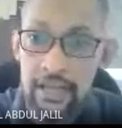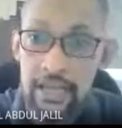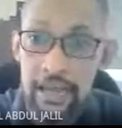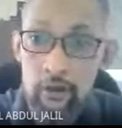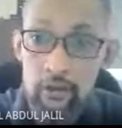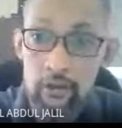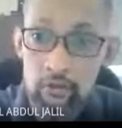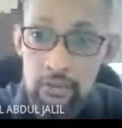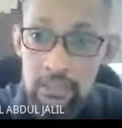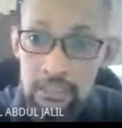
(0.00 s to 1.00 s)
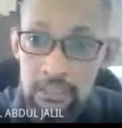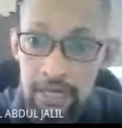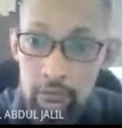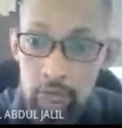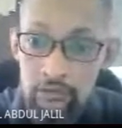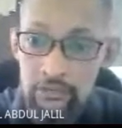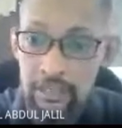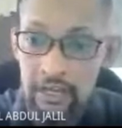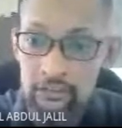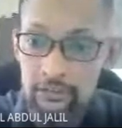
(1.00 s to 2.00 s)
according to the line works that I
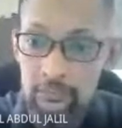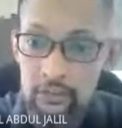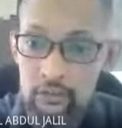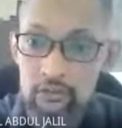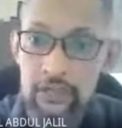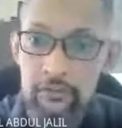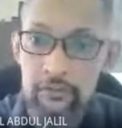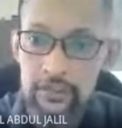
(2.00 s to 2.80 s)
actually produced there, right?